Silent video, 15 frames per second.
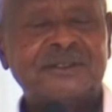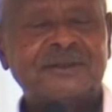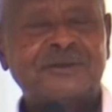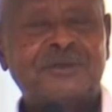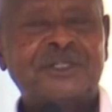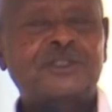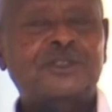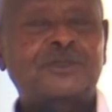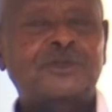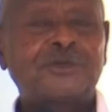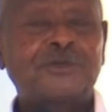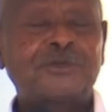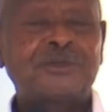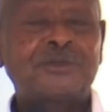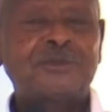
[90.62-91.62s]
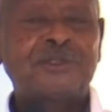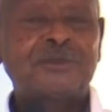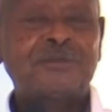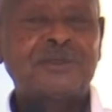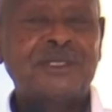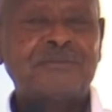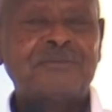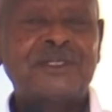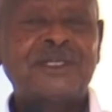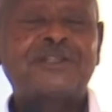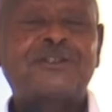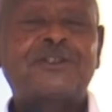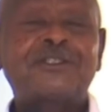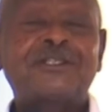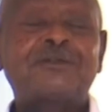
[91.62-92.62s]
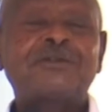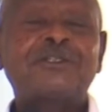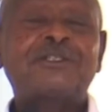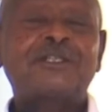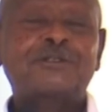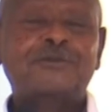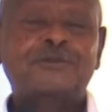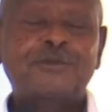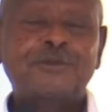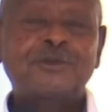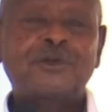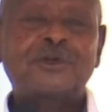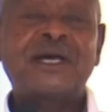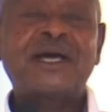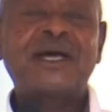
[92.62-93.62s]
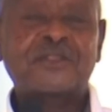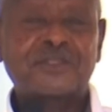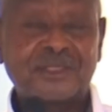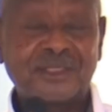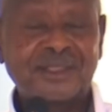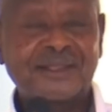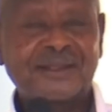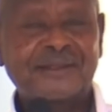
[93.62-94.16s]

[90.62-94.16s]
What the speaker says: what's wrong with millet? Is the richest food on earth.